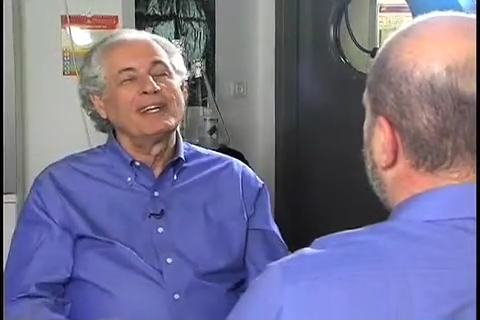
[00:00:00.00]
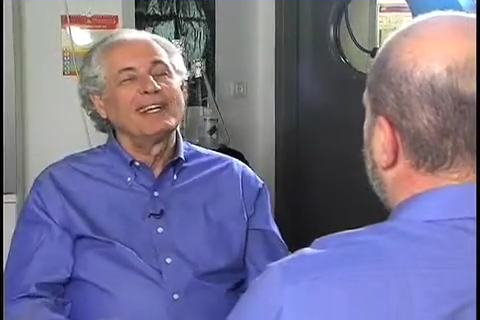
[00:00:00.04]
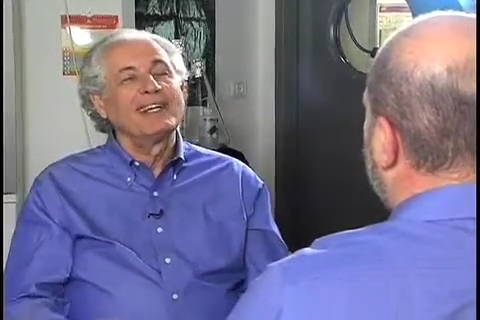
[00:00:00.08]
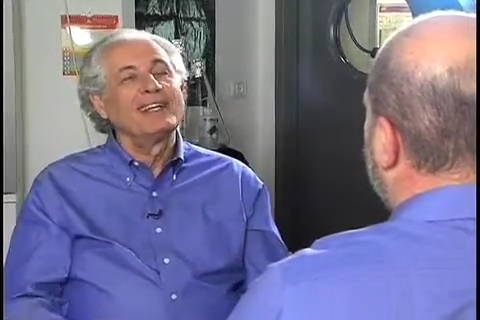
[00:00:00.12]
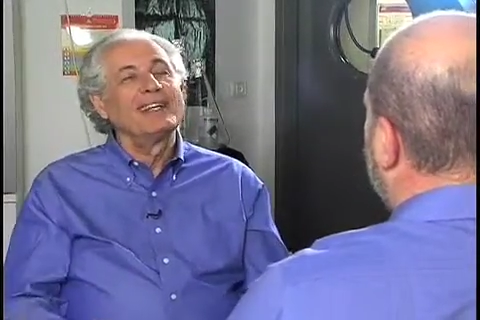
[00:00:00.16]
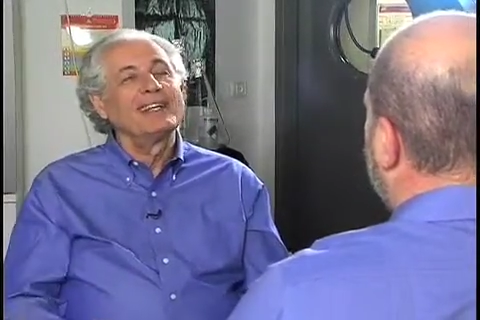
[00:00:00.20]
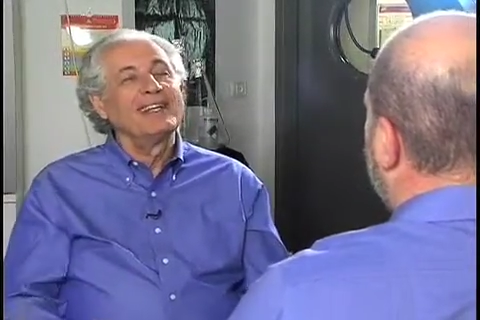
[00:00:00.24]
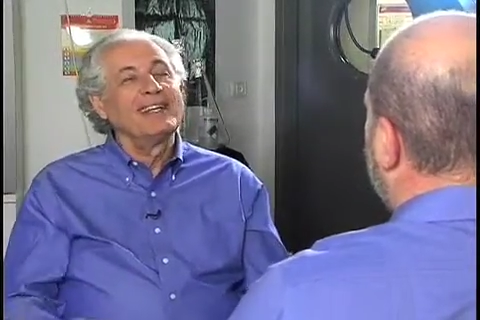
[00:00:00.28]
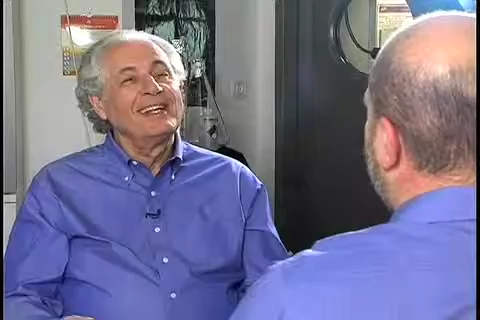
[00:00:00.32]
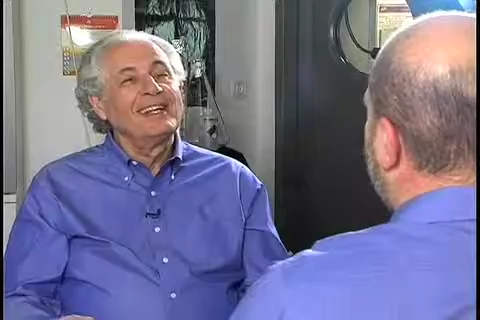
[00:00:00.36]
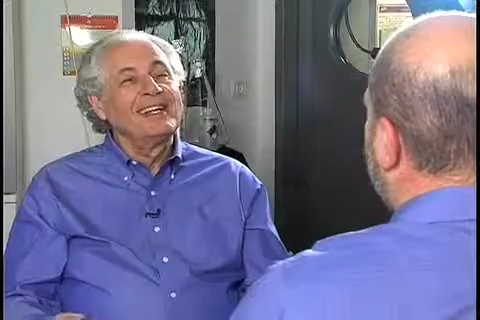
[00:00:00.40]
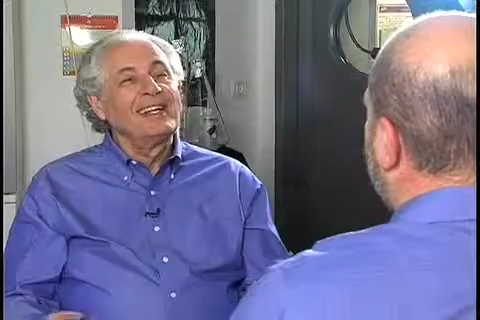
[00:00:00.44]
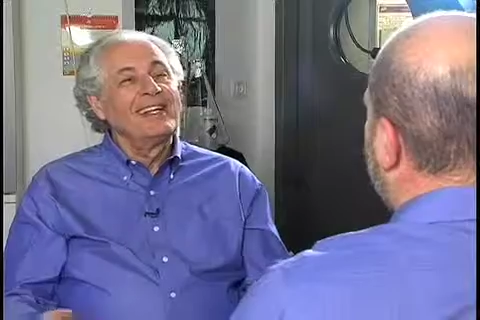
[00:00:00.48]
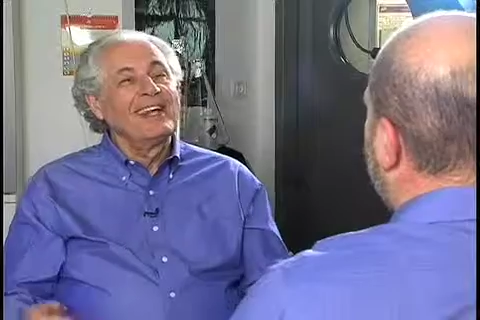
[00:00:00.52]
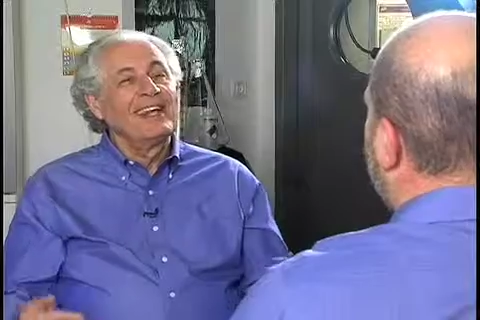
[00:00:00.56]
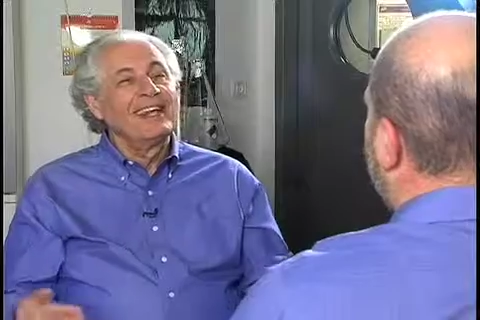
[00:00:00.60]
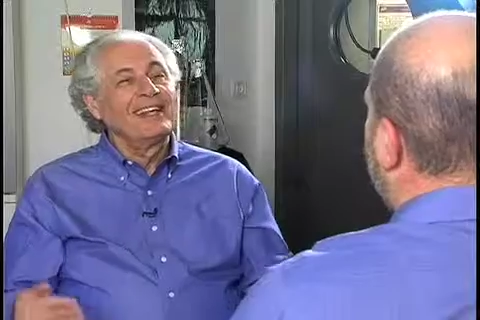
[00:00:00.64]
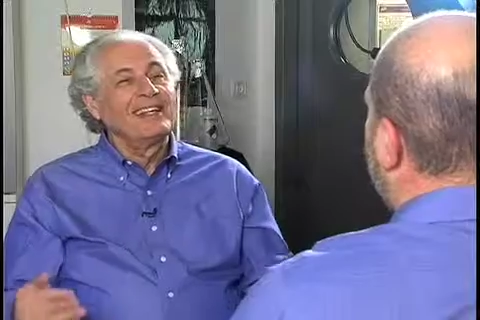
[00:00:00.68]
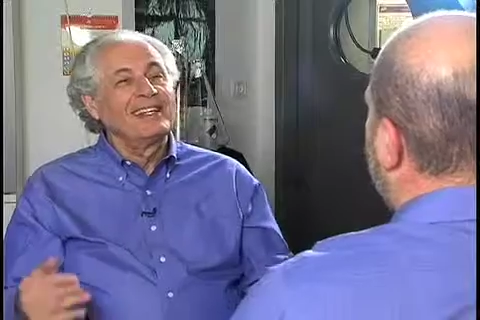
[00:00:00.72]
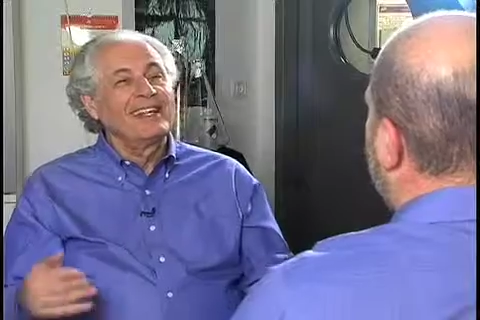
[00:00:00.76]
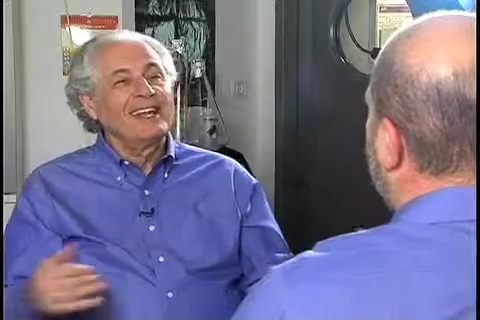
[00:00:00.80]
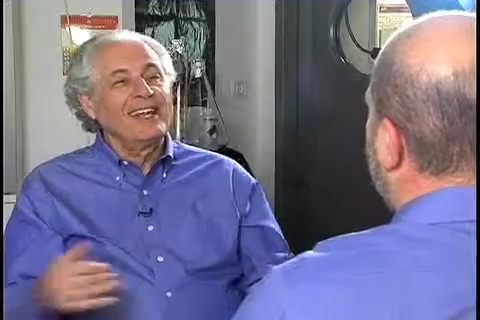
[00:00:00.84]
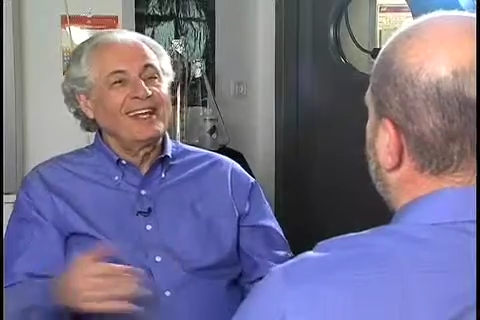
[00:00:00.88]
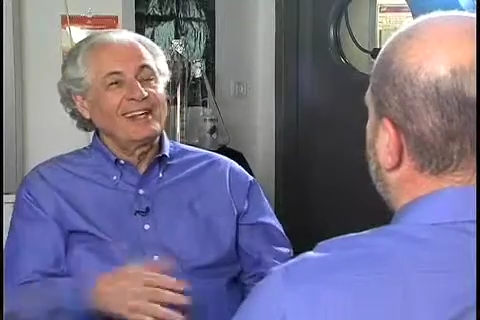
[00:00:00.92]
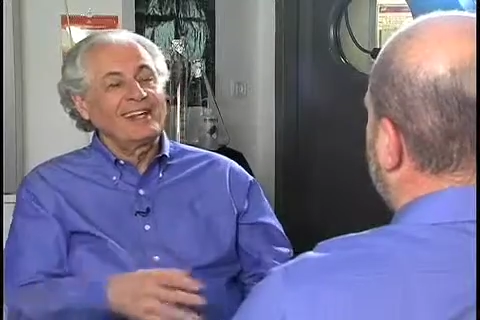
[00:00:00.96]
in
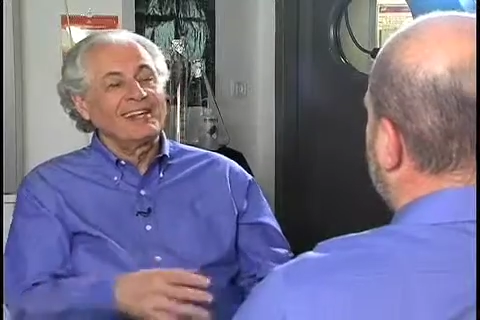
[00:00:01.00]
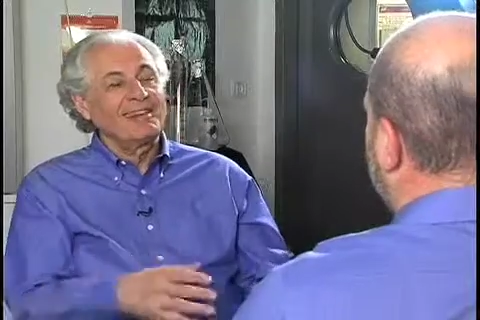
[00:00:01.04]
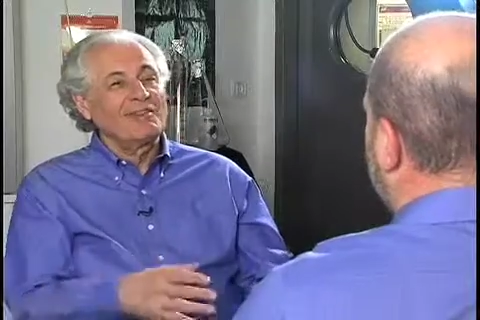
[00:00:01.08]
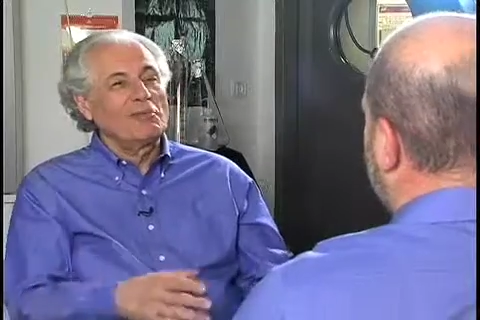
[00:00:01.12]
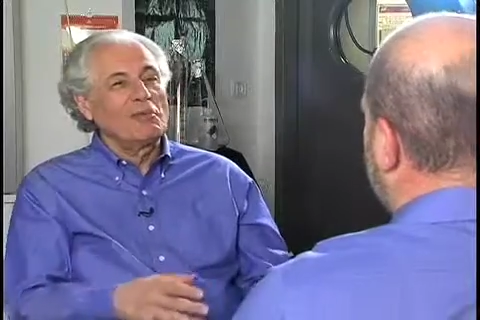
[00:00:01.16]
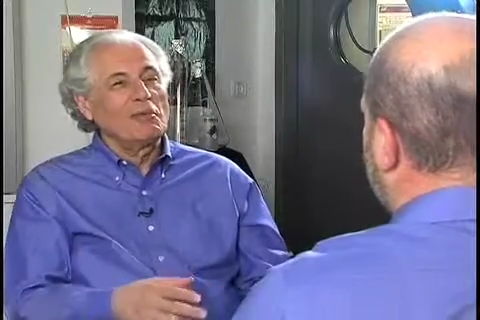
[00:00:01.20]
and get